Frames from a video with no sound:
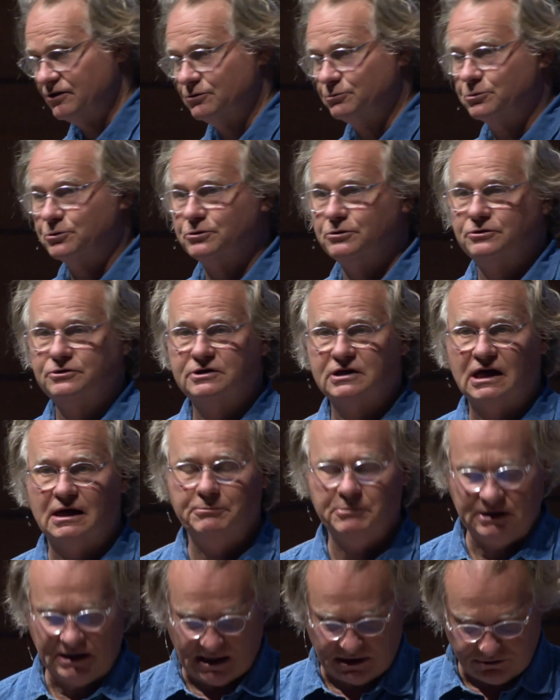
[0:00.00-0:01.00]
the world
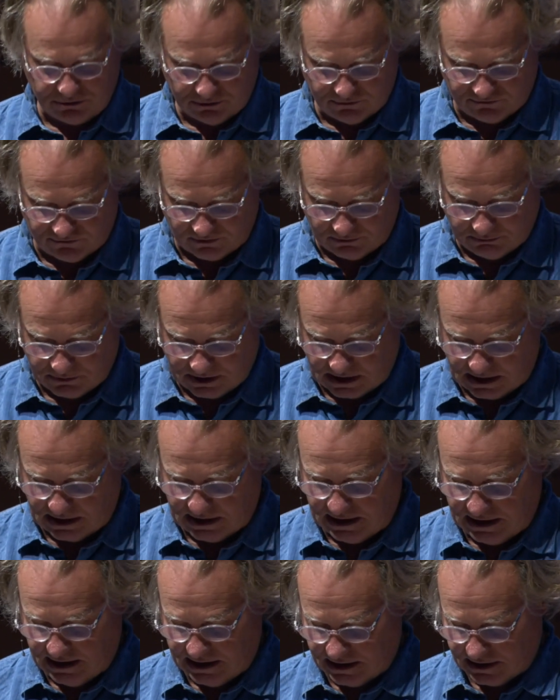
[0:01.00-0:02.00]
coming at you from
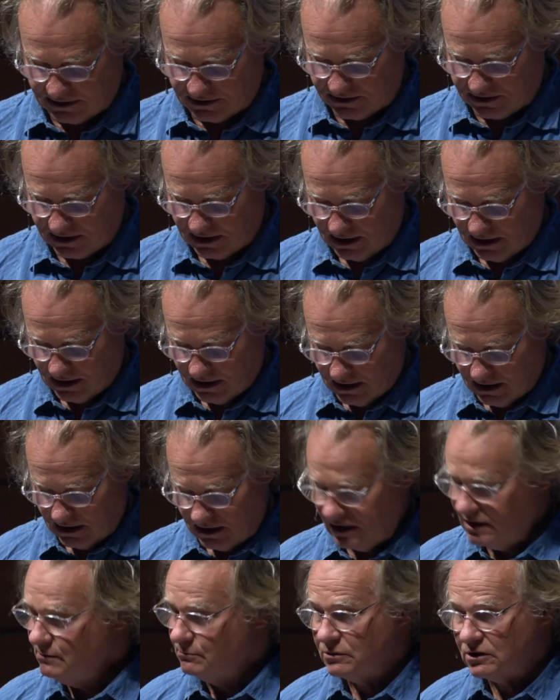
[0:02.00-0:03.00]
behind.
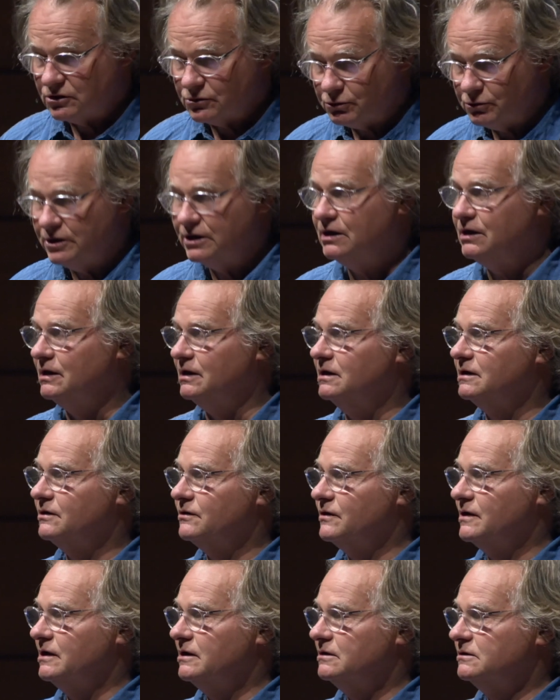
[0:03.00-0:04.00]
In between,
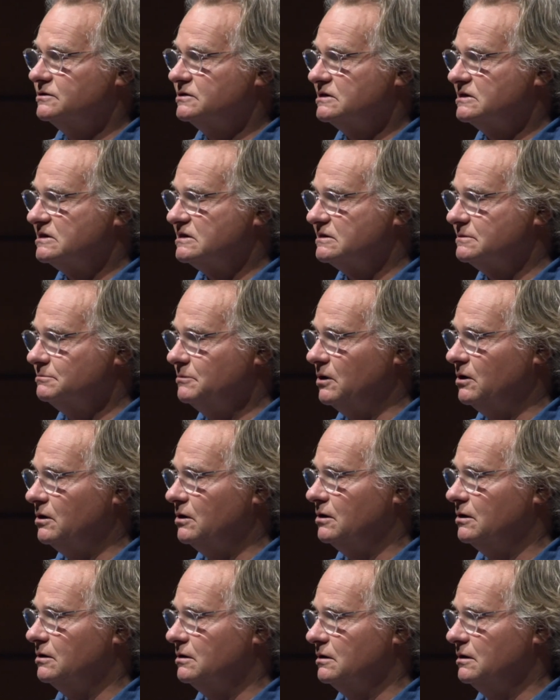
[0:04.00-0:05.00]
there is a
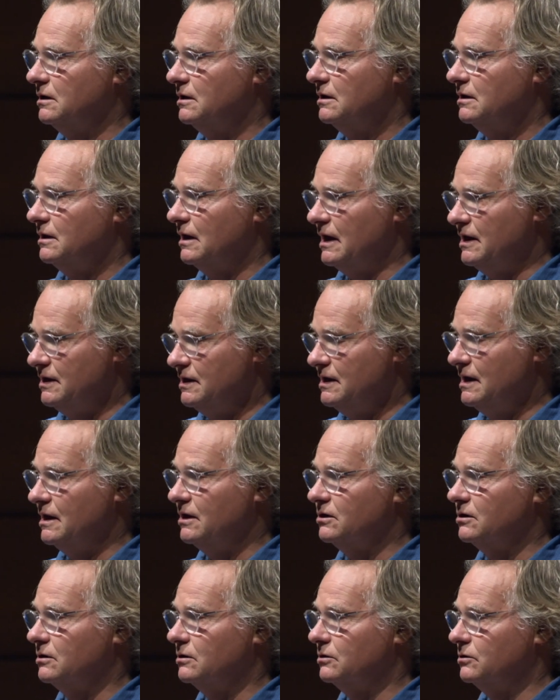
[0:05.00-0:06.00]
small and
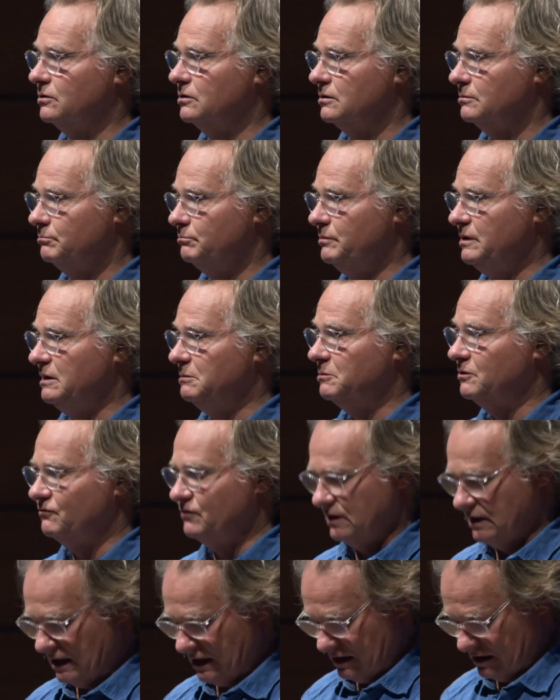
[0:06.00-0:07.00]
narrow beam of
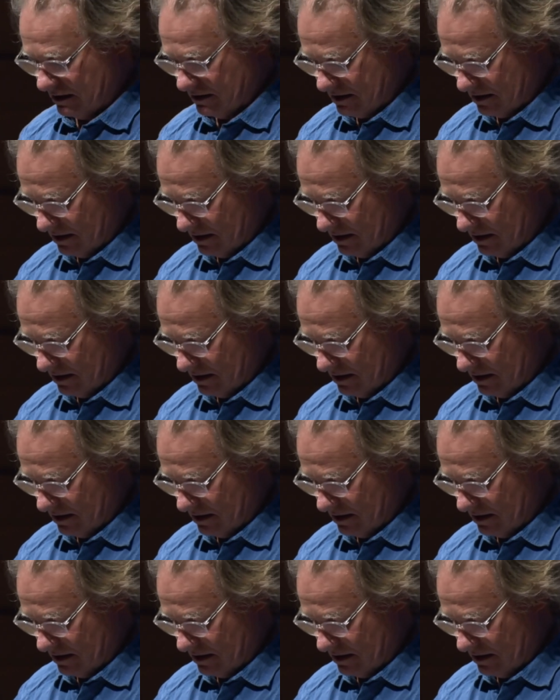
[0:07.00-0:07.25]
light